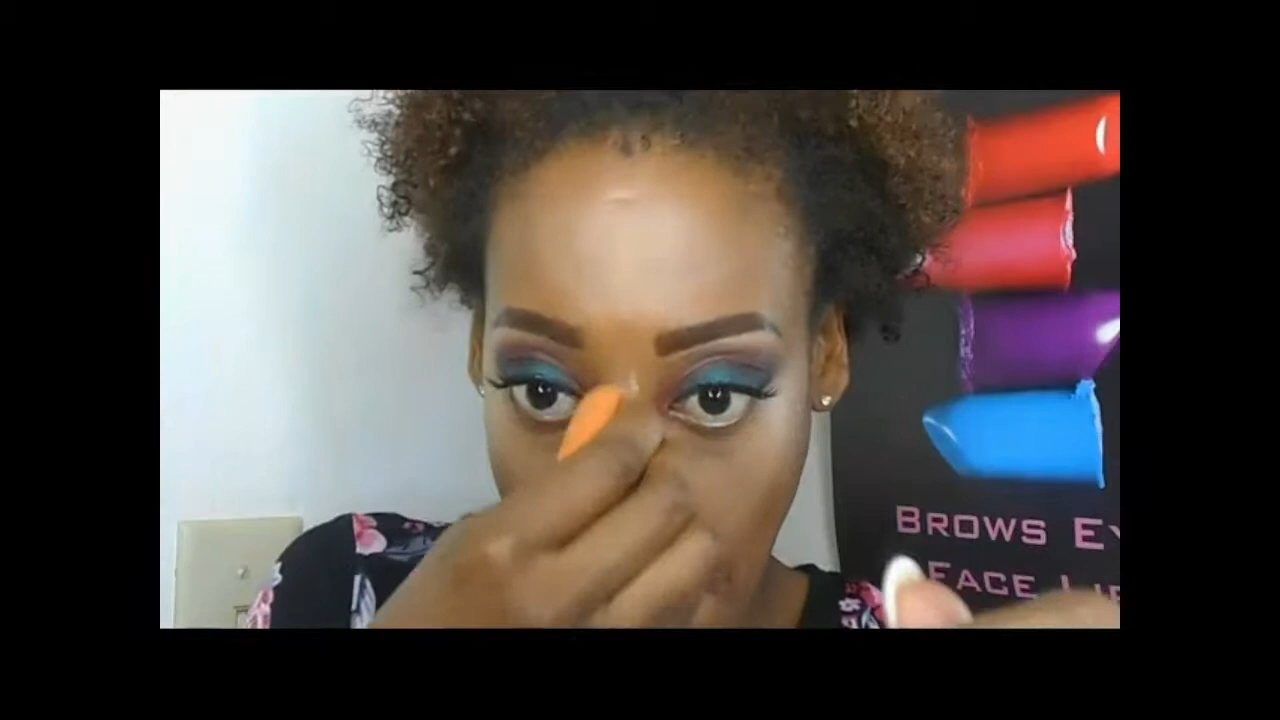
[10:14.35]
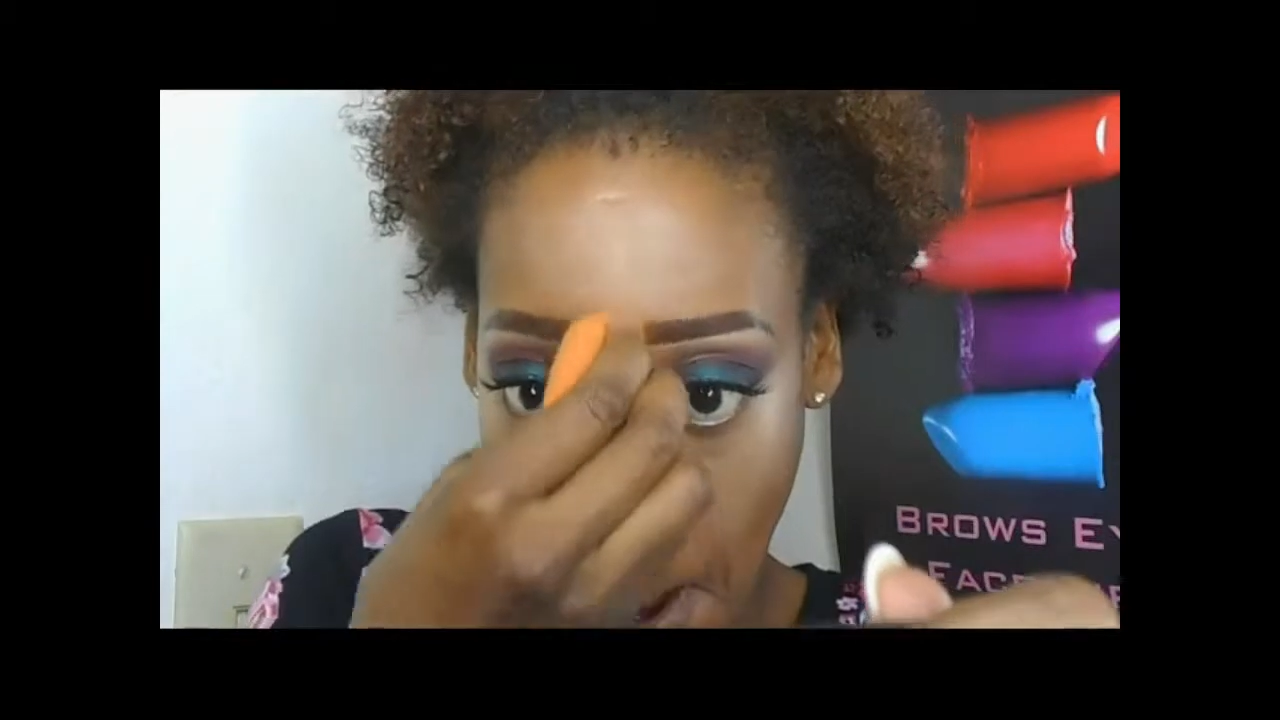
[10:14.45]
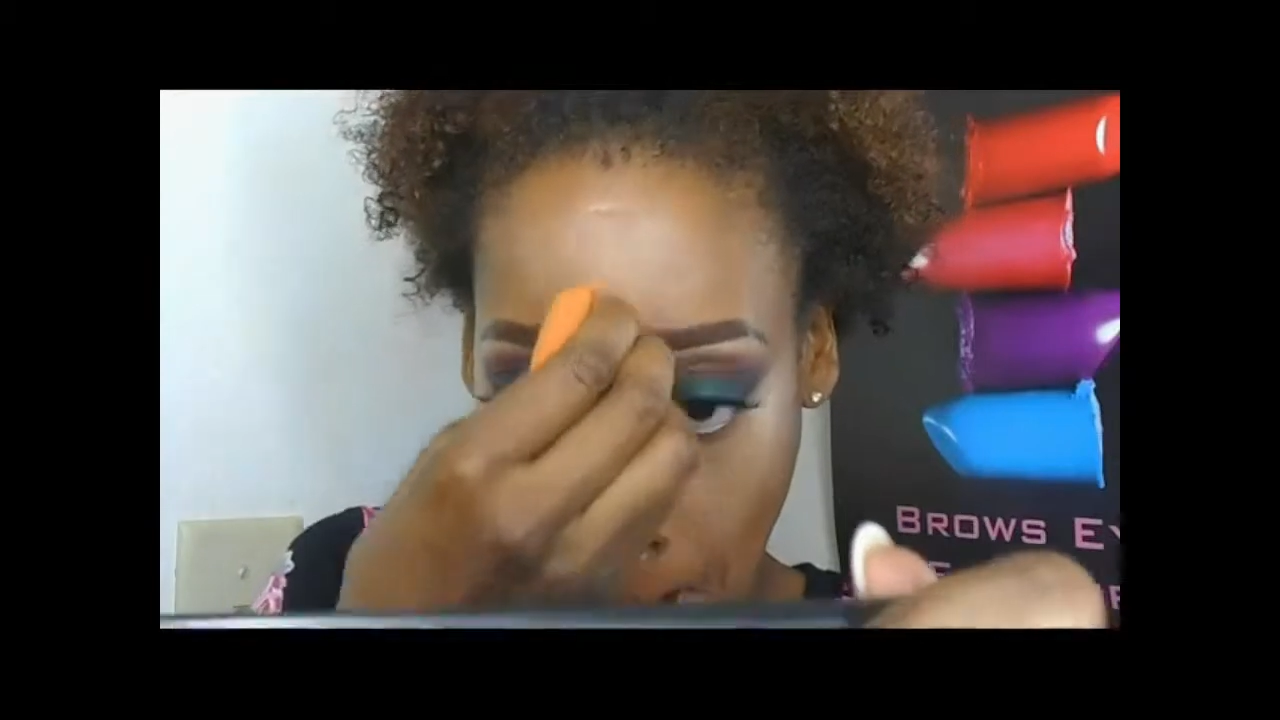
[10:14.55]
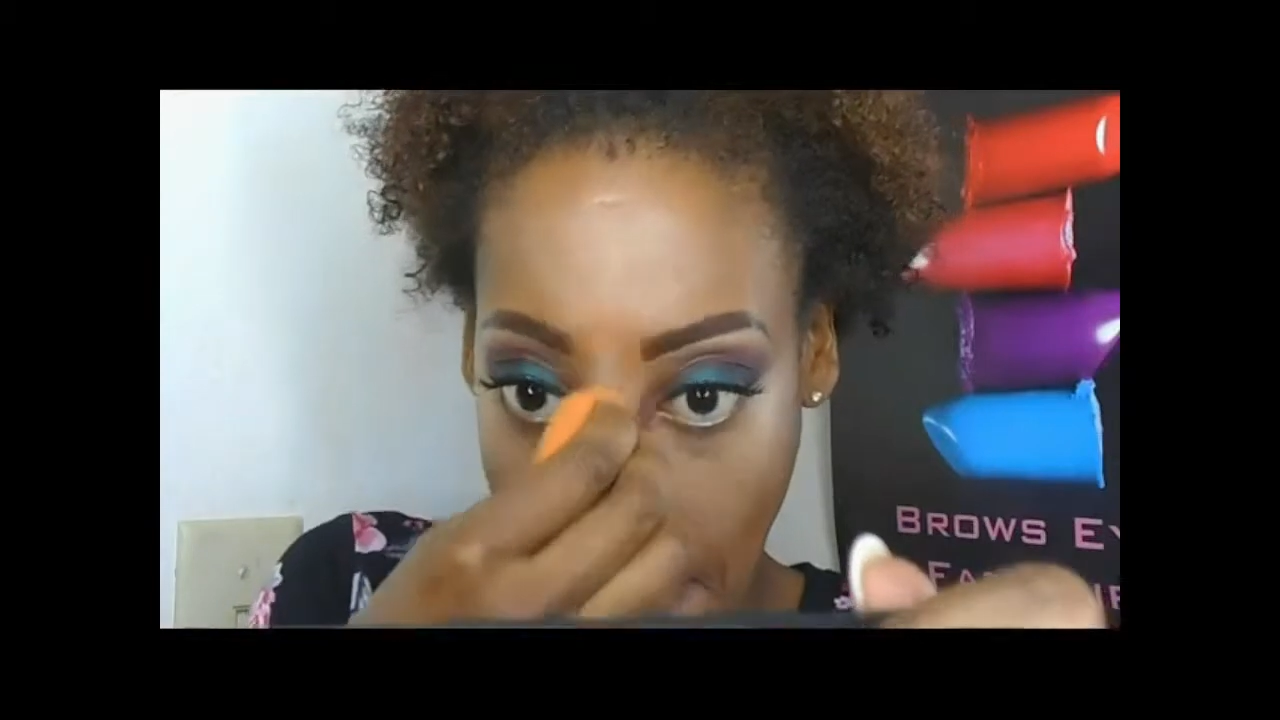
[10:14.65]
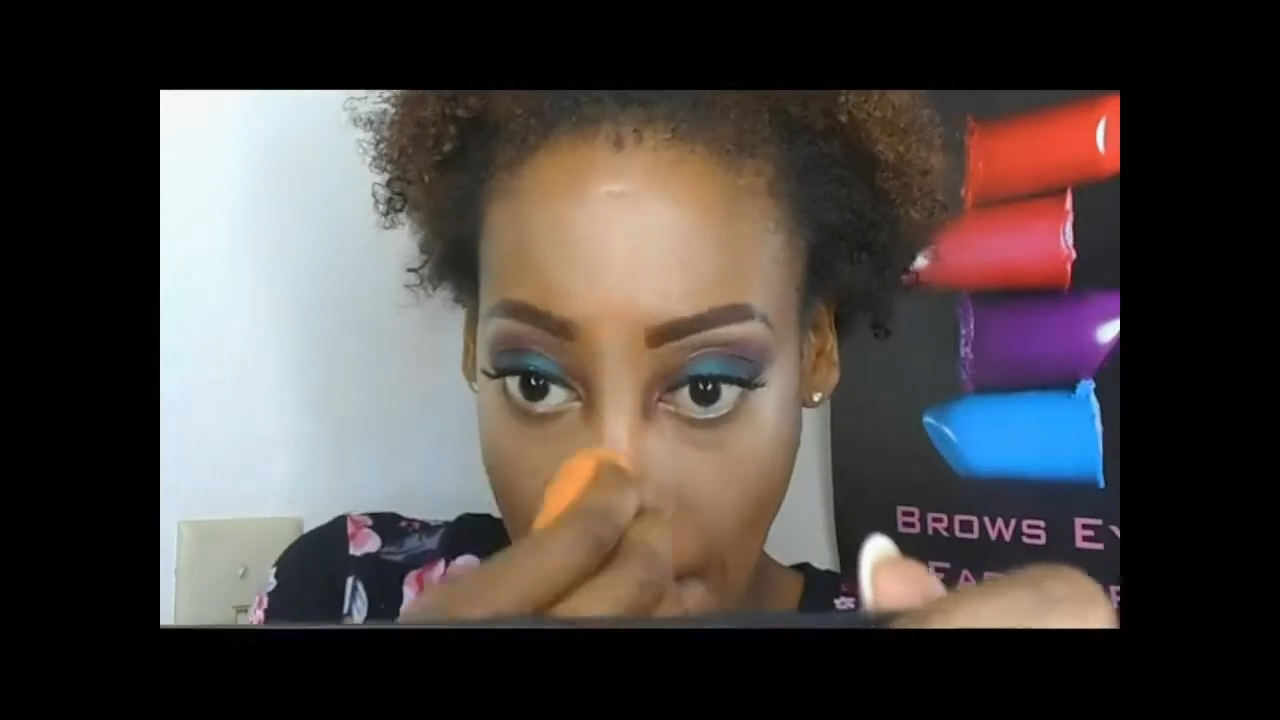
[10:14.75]

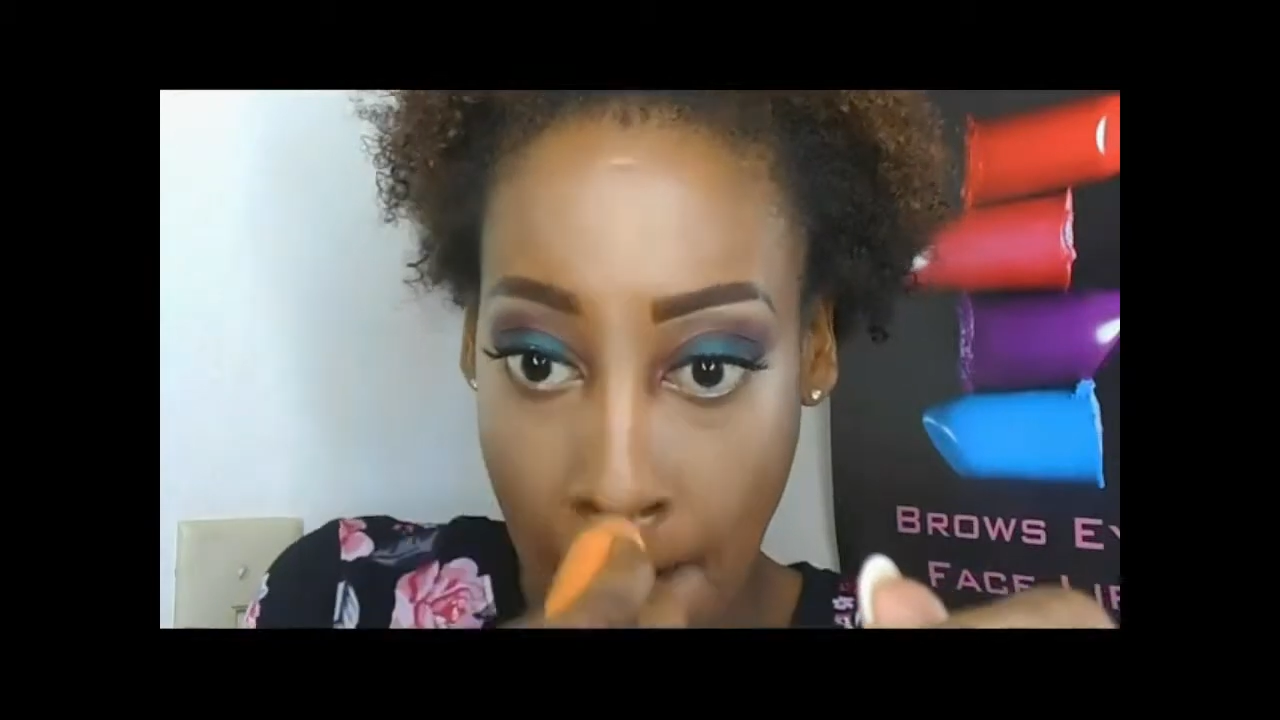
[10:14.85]
something